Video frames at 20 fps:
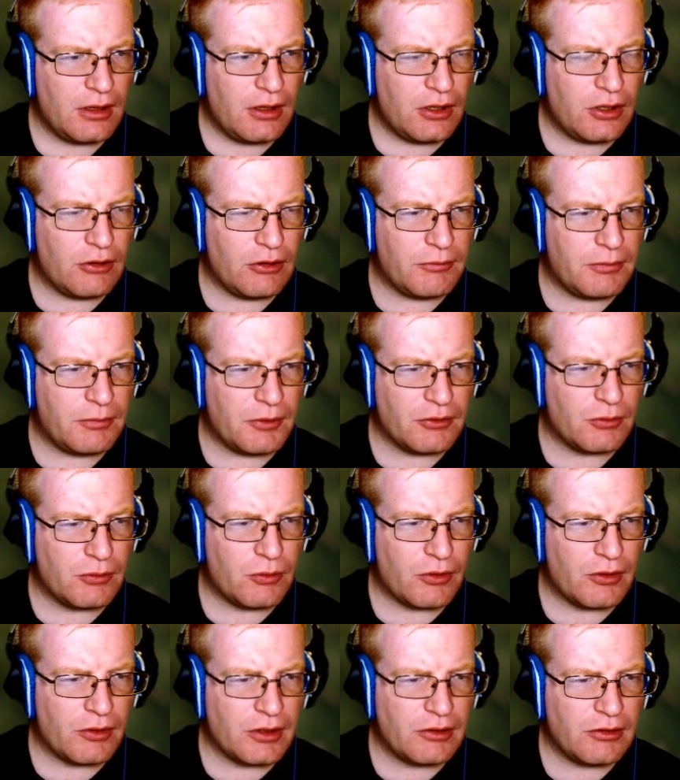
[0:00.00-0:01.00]
You have built a
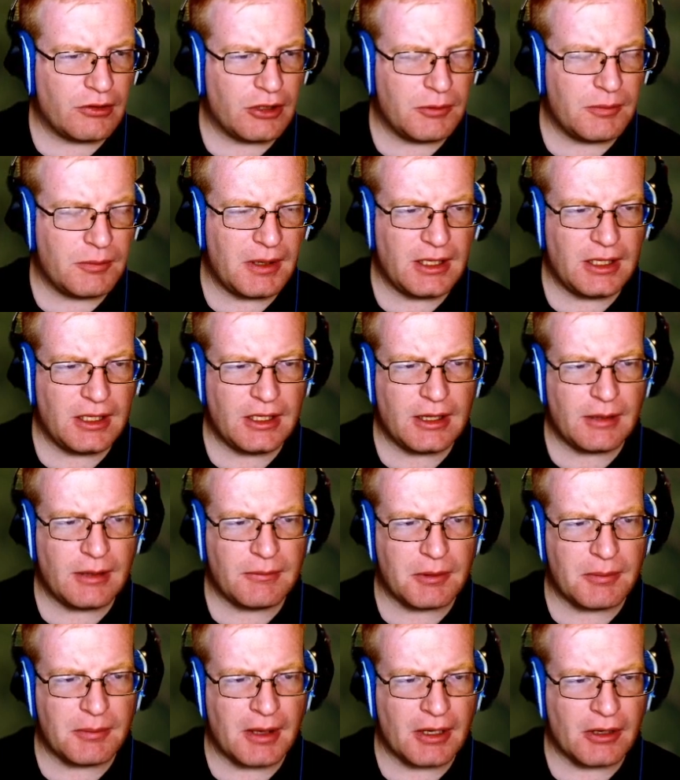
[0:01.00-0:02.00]
warrior. You may need them
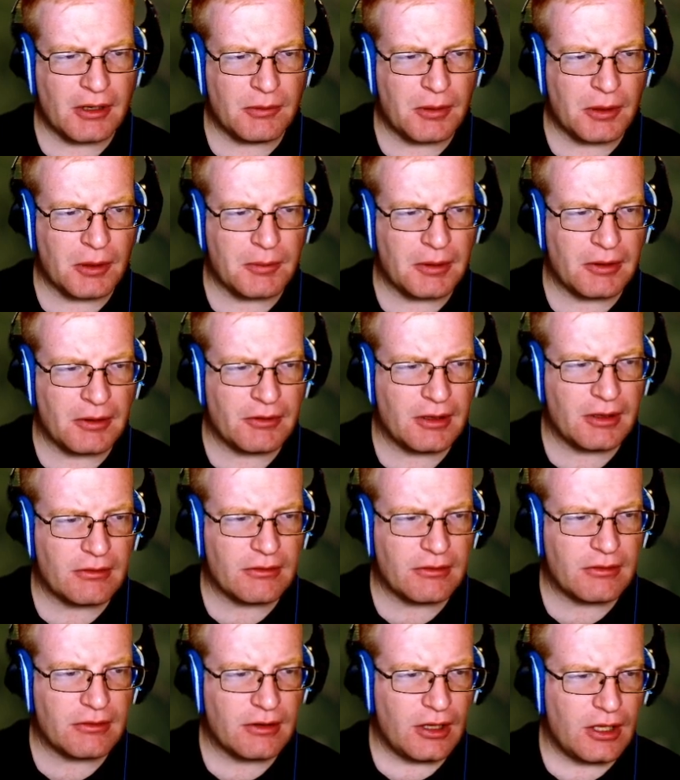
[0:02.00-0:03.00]
to battle
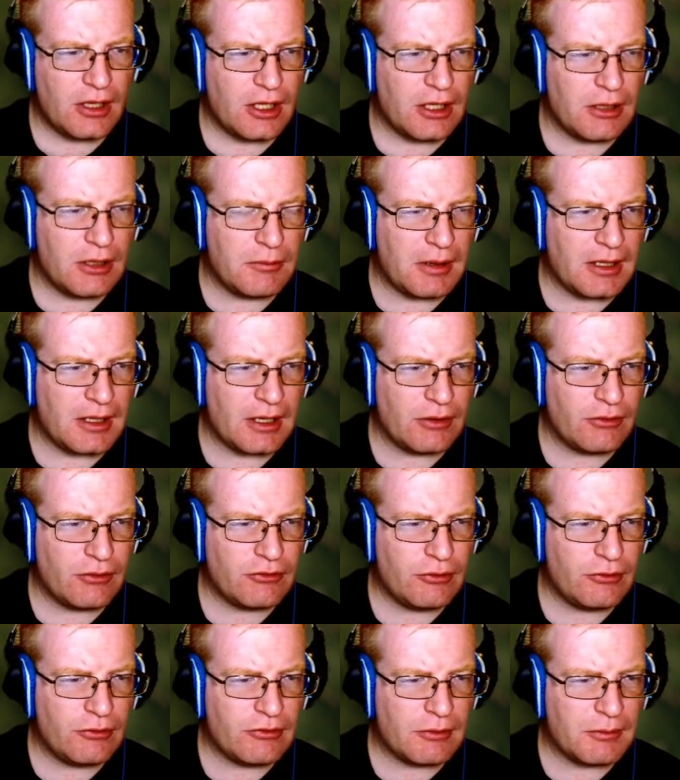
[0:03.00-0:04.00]
barbarians. You may now
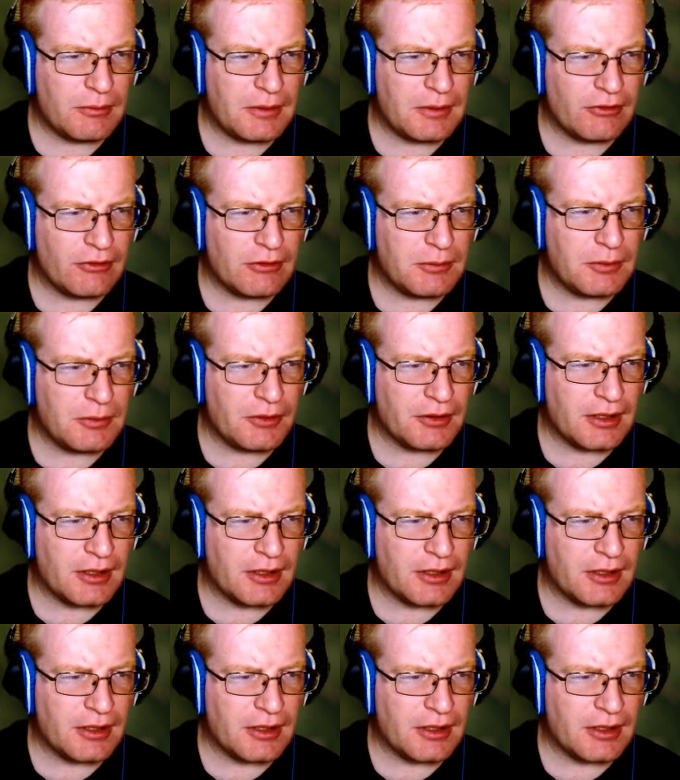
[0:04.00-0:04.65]
choose something else to build in the